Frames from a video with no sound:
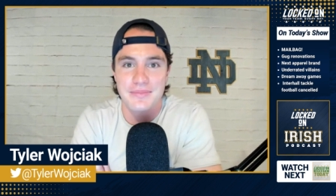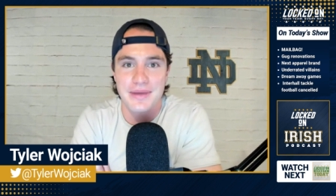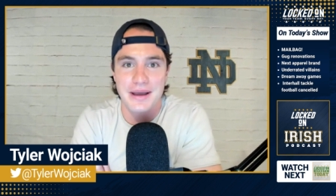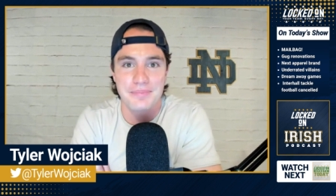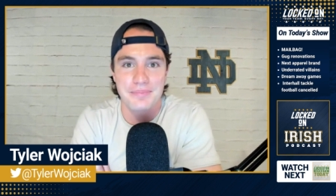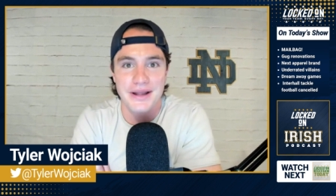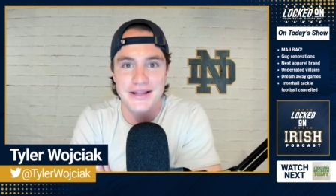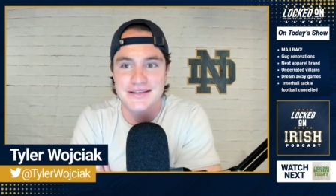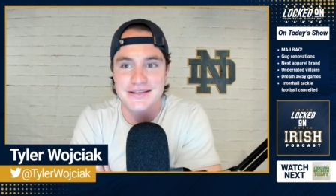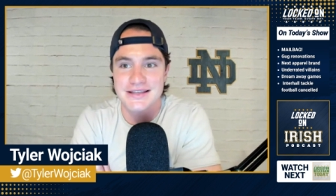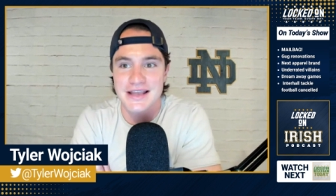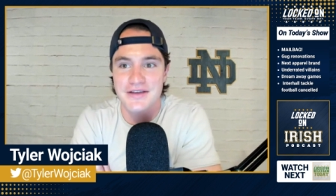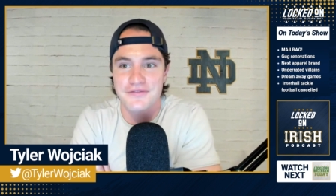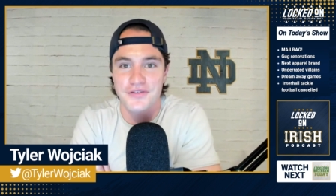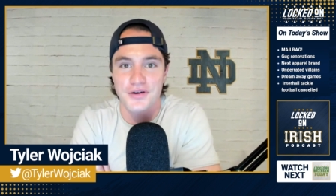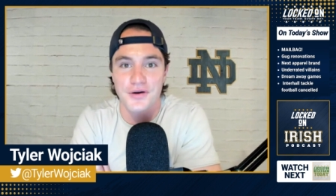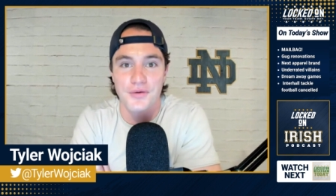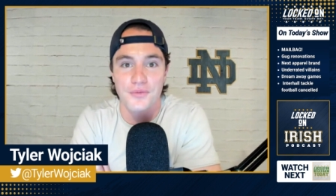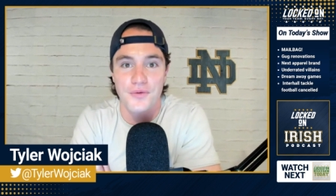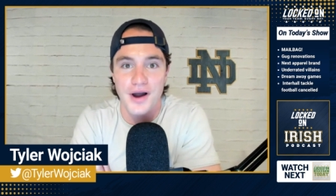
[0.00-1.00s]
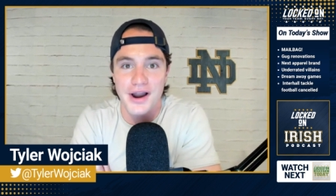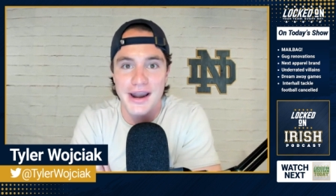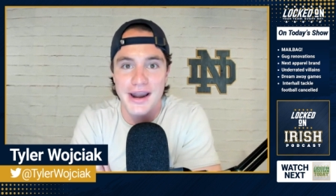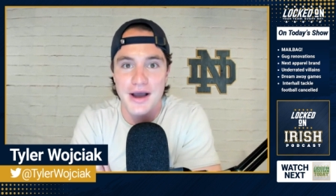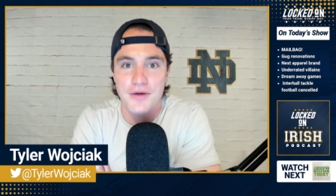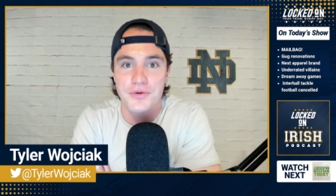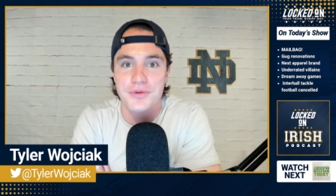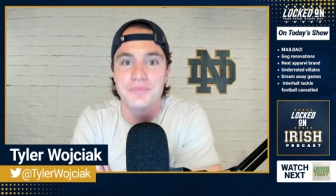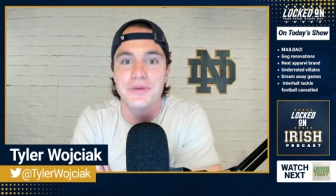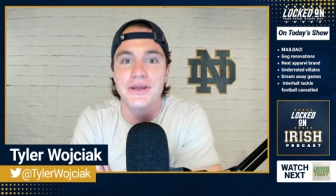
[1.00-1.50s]
at Penn State for a
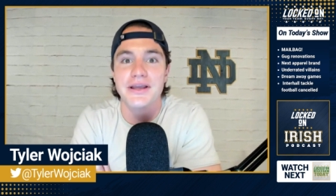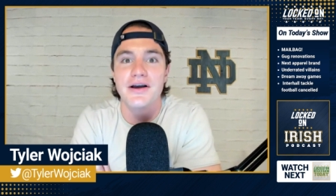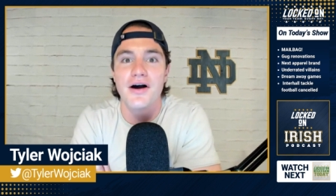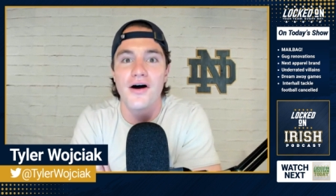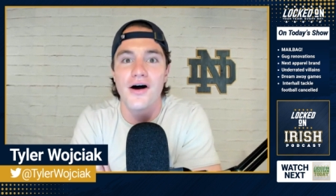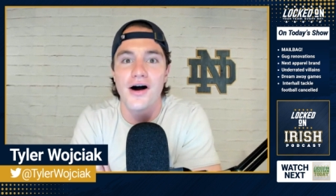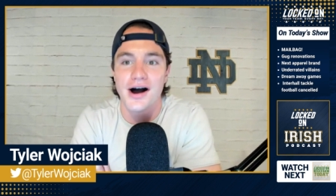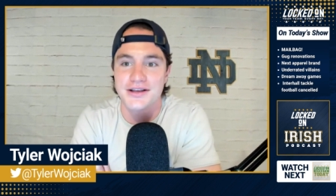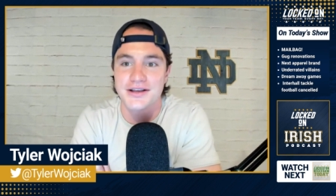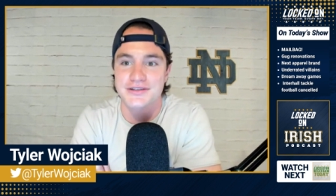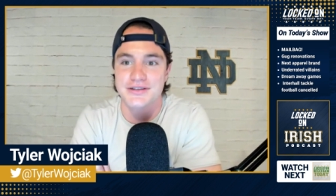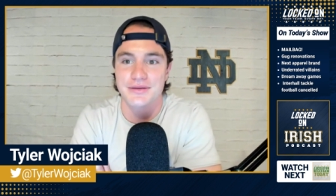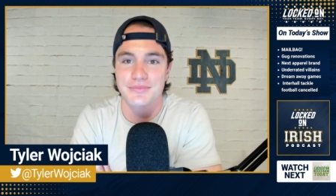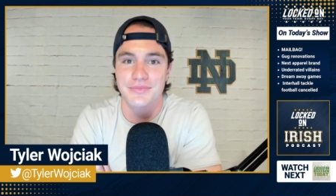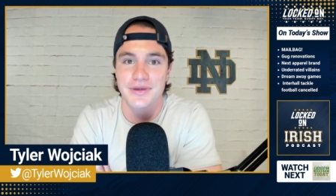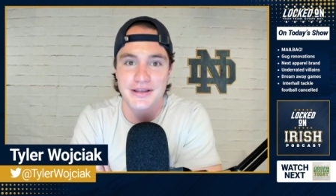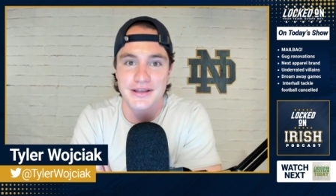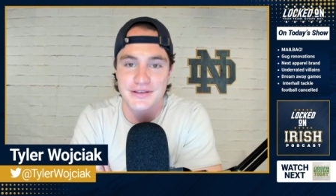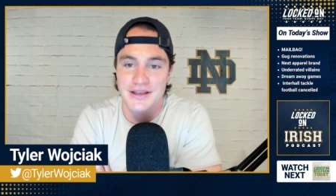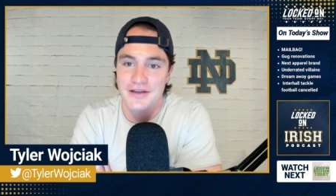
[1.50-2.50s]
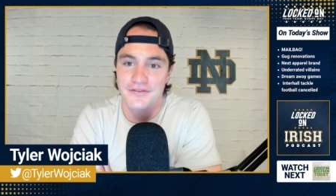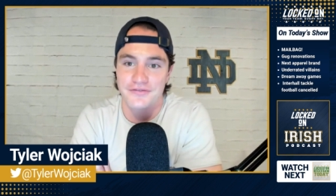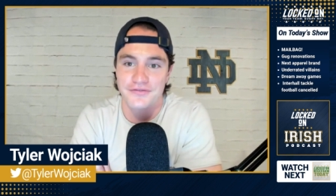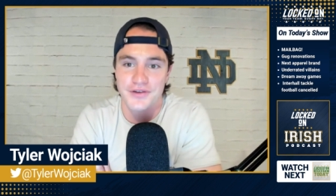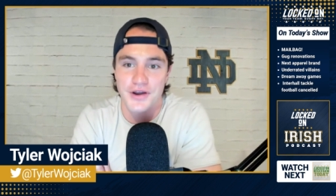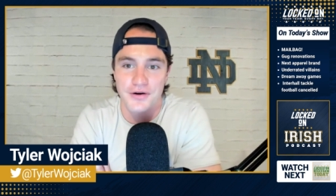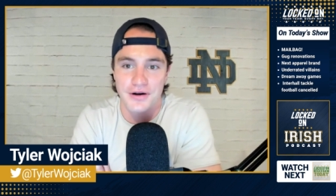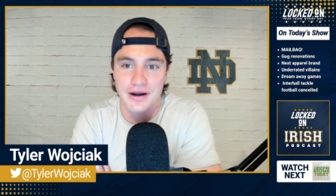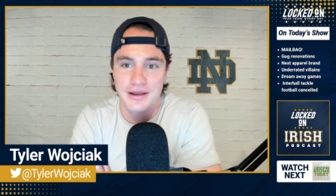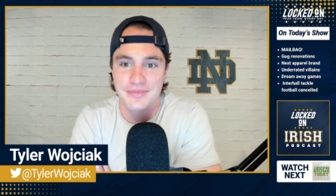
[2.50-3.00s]
whiteout would be awesome if
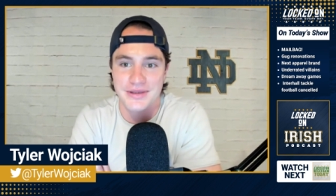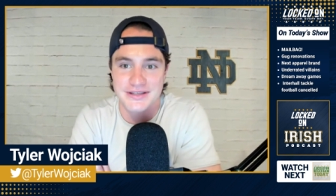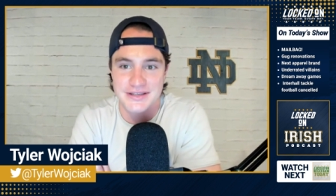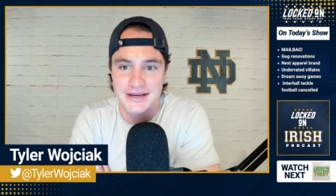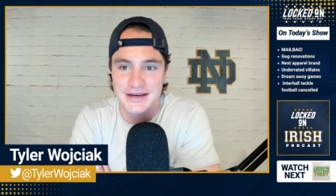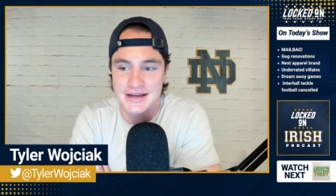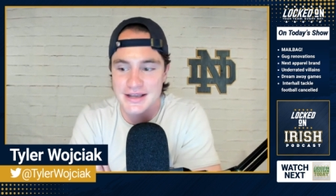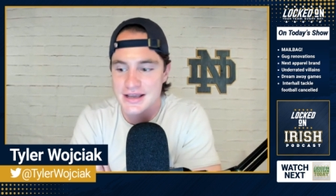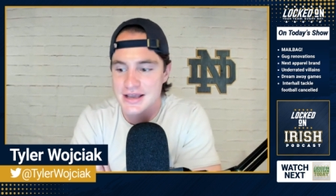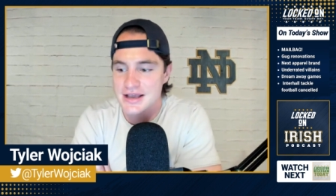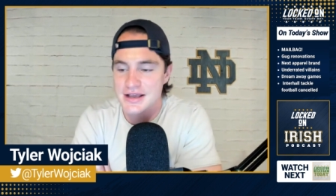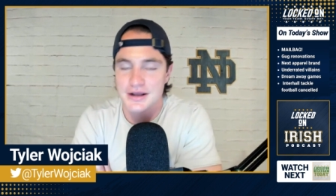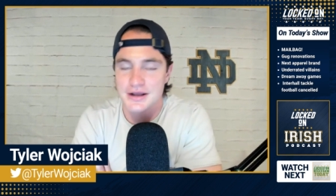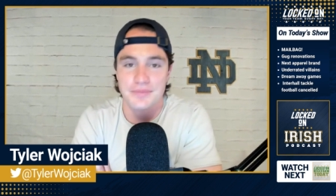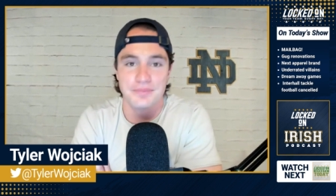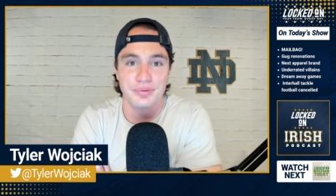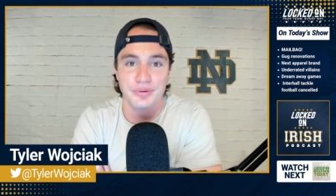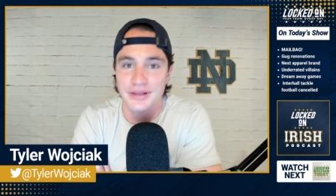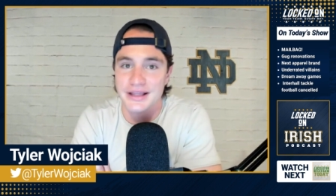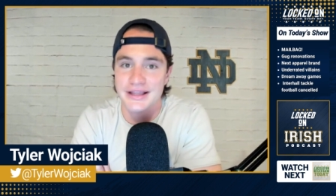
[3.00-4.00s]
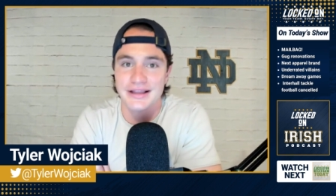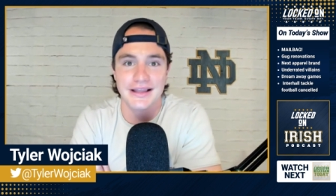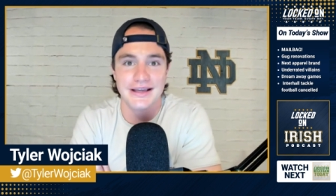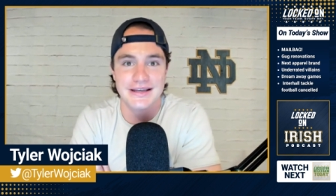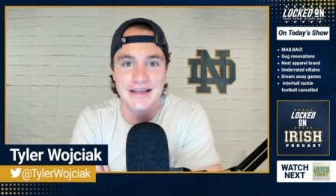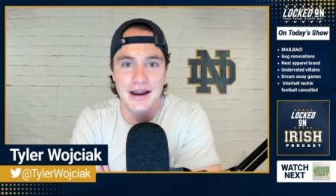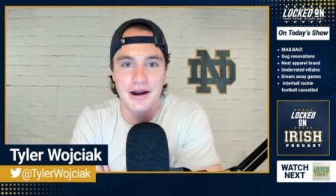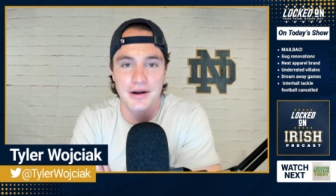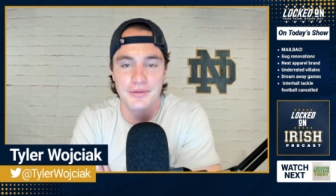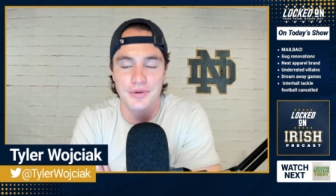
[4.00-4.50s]
Notre Dame isn't completely
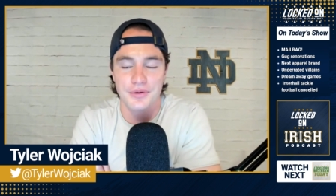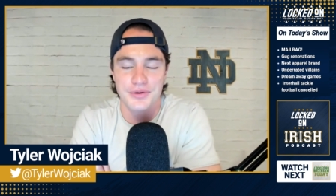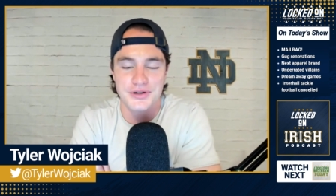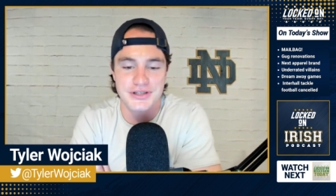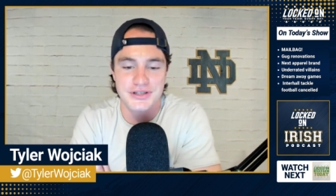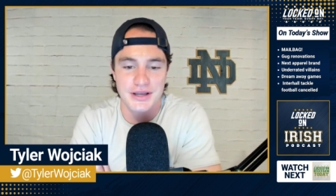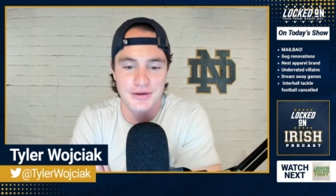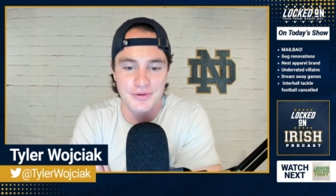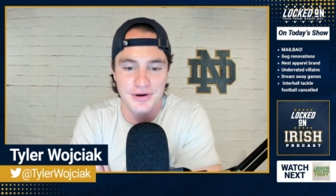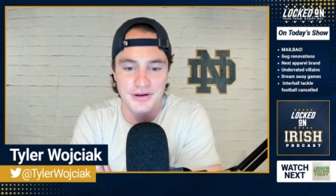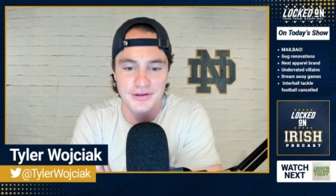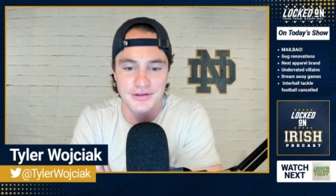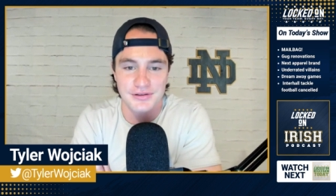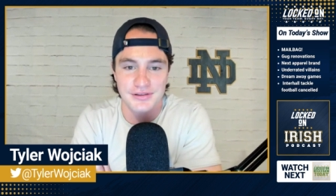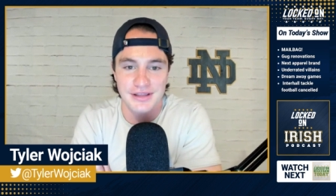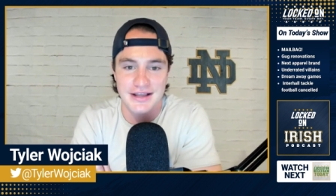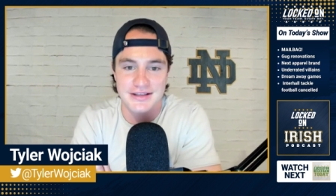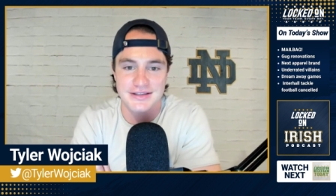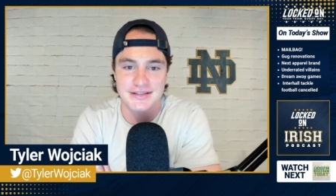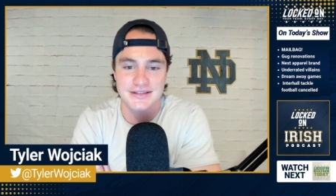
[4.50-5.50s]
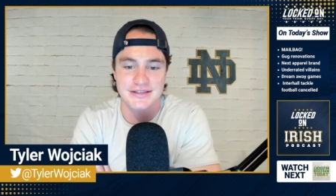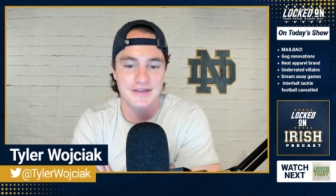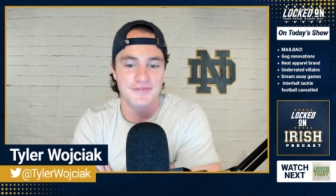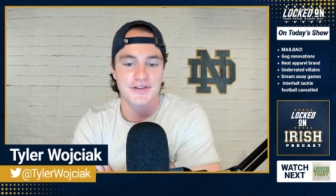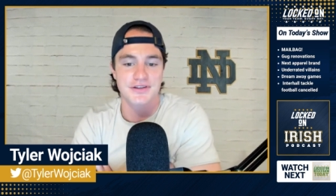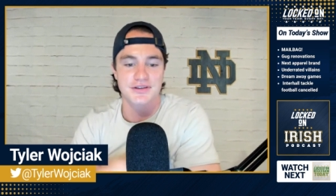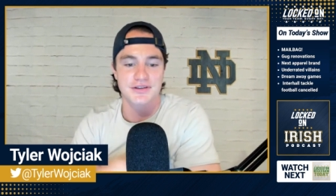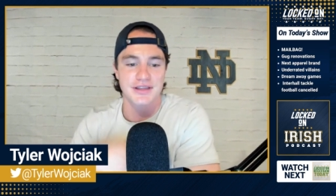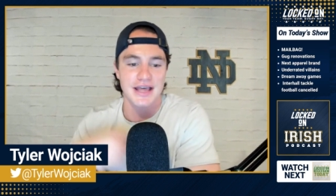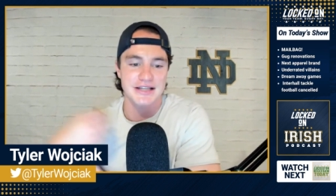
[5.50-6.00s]
terrible, which they were in two thousand
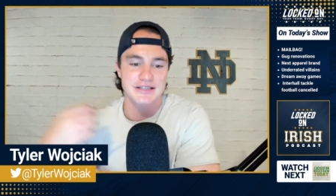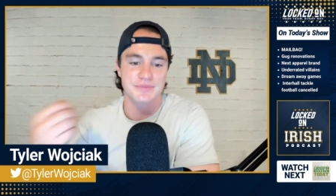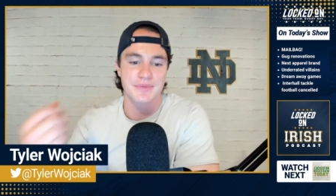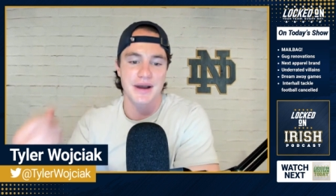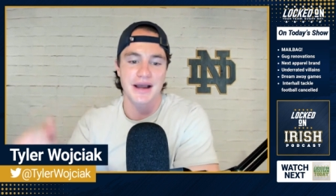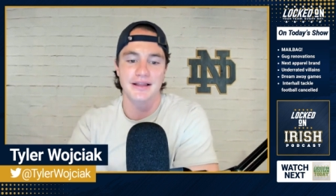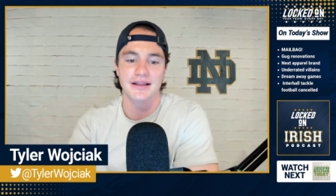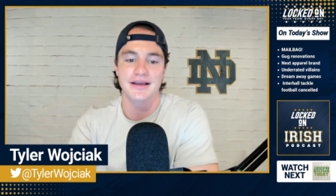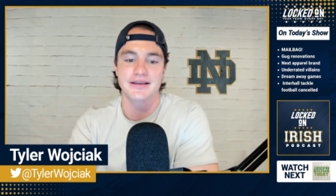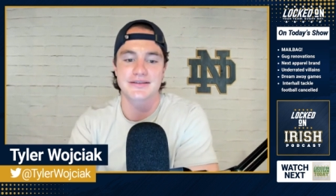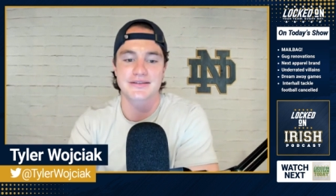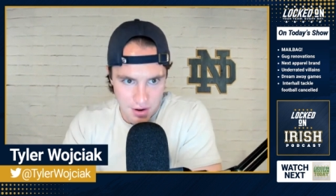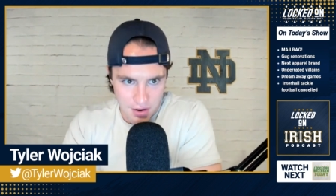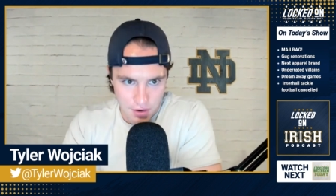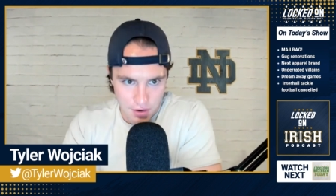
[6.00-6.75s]
seven. So that's my list.